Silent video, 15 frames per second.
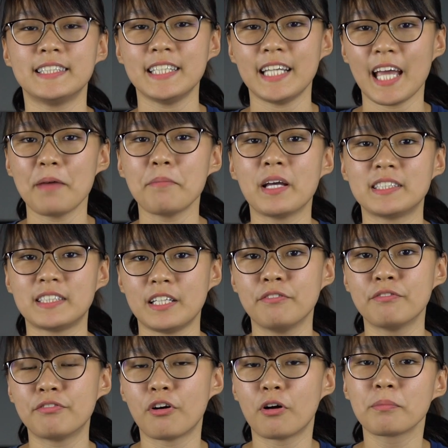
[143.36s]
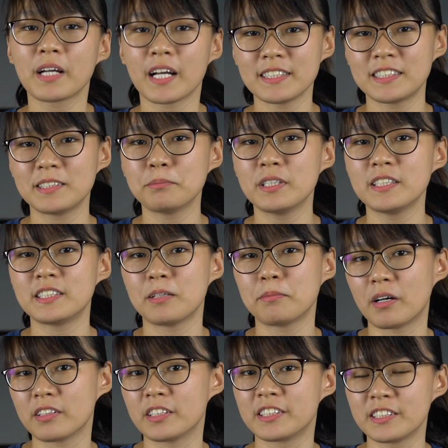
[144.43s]
TM has informed customers
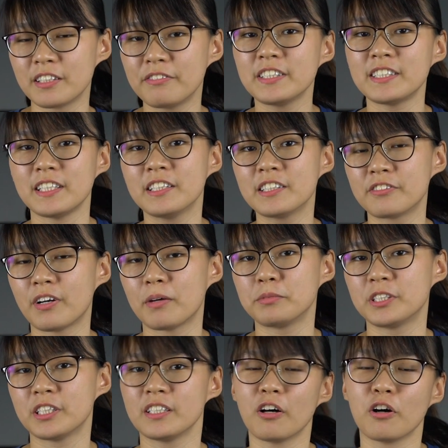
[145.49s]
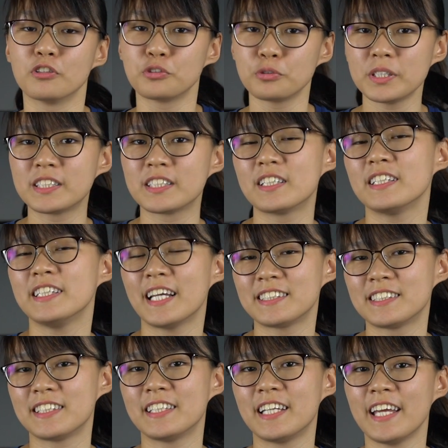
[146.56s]
about the service interruption on Twitter
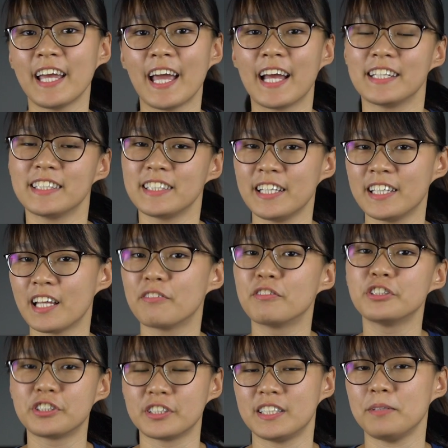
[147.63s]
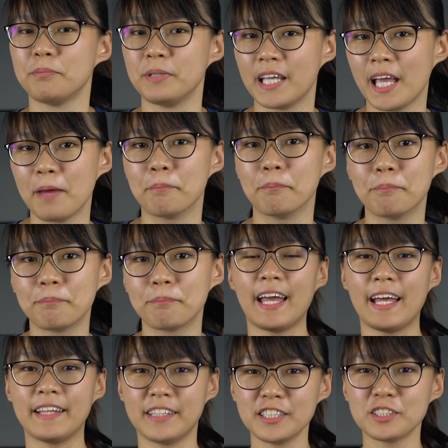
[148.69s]
yesterday at 11:30 p.m.
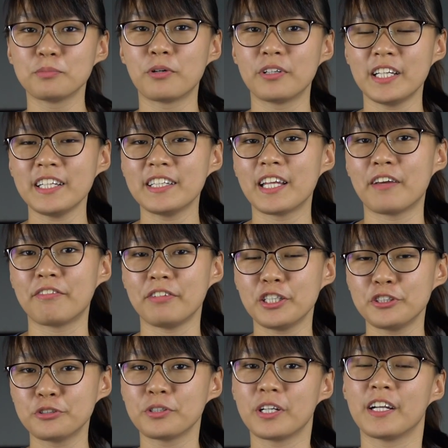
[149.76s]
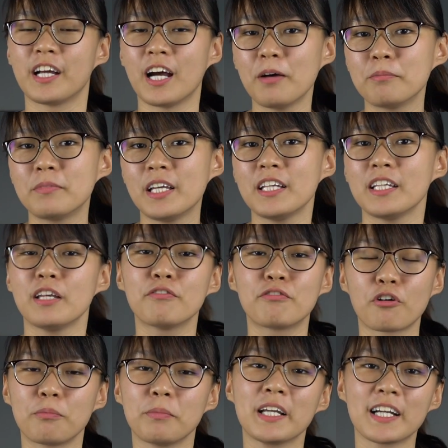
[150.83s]
And this morning, they have issued an update
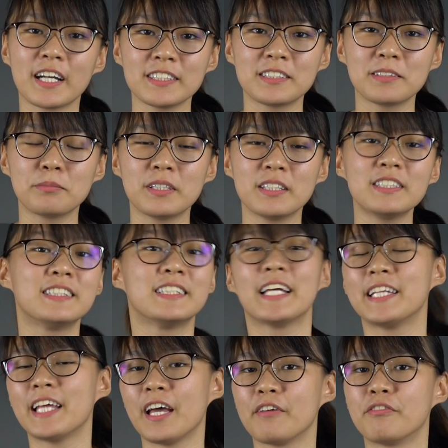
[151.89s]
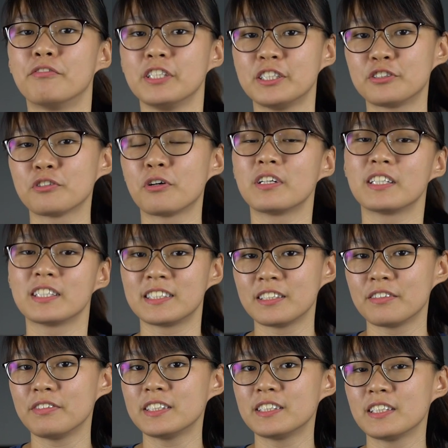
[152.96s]
informing customers that they have restored the
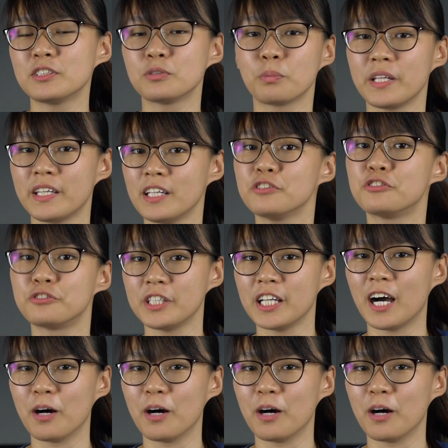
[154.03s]
services within 3